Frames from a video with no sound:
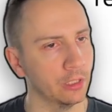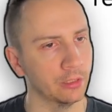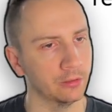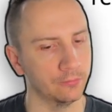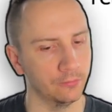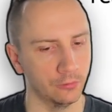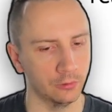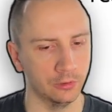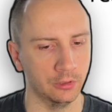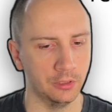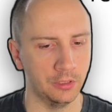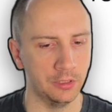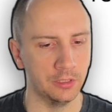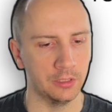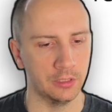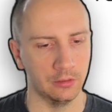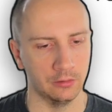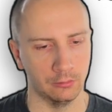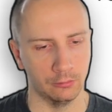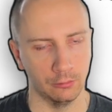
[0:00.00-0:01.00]
and for the disk
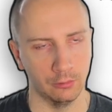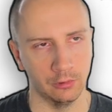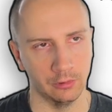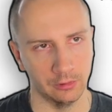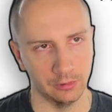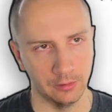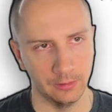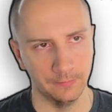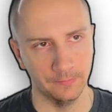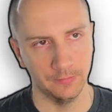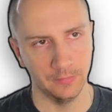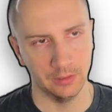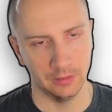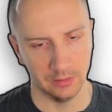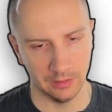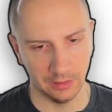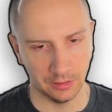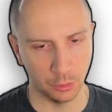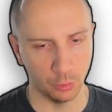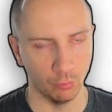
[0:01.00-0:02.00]
controller
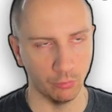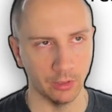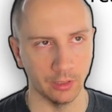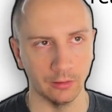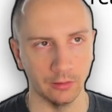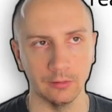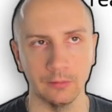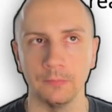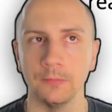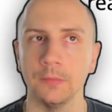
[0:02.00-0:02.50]
as well.